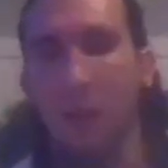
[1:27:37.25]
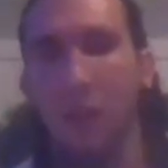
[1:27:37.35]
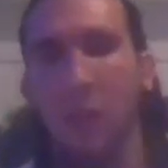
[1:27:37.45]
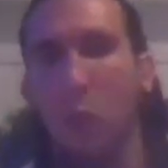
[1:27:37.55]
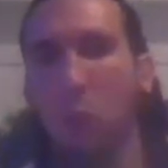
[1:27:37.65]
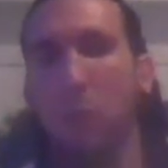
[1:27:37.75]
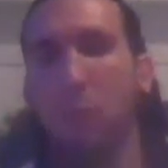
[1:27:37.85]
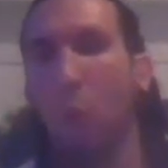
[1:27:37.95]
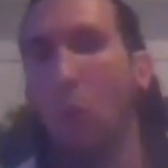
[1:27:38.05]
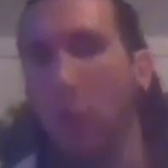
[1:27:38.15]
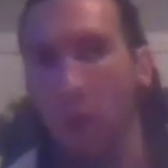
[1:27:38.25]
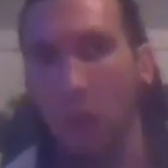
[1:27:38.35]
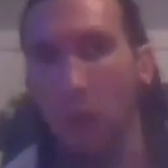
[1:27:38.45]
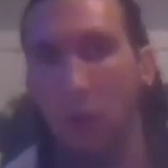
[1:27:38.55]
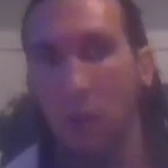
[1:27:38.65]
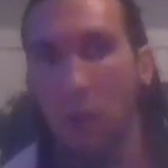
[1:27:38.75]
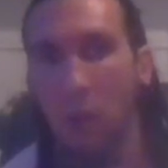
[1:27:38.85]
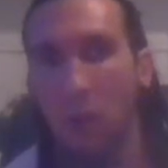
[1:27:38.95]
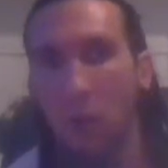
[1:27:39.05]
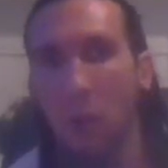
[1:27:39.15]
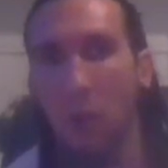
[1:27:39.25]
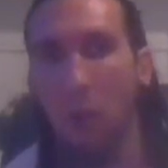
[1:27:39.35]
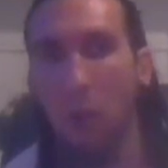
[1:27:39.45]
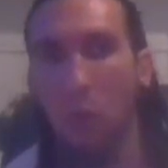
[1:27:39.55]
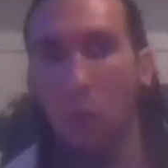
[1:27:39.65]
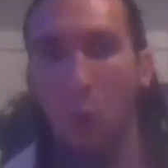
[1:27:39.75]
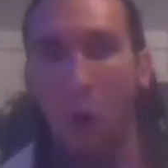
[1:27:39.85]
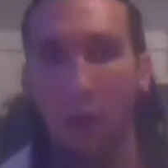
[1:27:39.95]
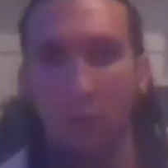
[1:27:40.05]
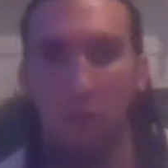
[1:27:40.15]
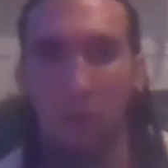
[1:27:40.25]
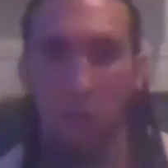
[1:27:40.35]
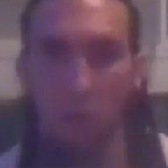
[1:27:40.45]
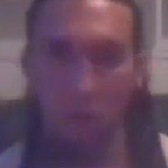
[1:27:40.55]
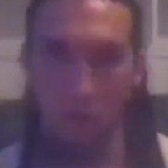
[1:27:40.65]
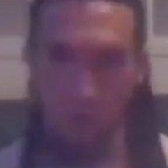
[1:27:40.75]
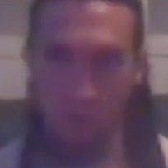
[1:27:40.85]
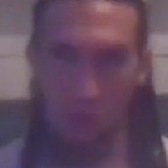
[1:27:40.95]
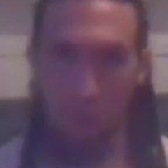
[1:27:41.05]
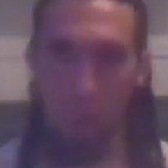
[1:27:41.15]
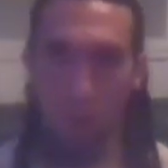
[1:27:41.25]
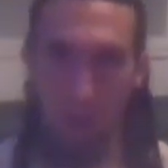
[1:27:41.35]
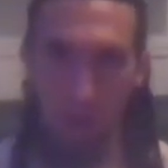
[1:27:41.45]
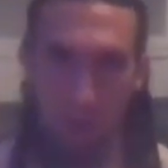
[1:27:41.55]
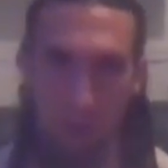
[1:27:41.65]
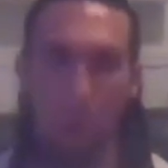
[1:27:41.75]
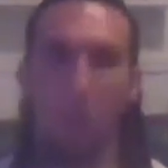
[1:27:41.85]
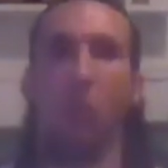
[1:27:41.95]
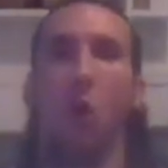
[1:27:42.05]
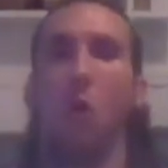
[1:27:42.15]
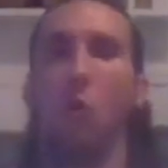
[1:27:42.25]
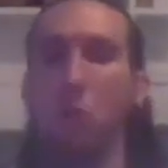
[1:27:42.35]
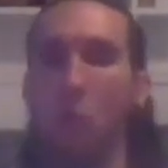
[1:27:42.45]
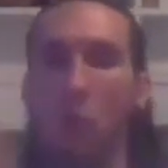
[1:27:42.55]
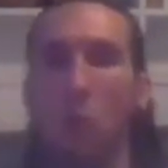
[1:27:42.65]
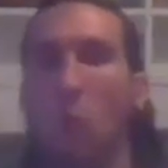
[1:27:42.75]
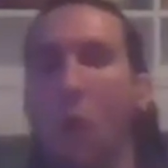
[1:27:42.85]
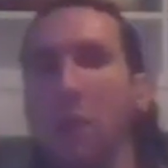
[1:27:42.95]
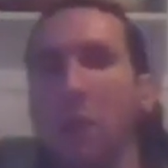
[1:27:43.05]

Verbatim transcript: it would be boring. Mm-hmm. Uh, we want something larger and we want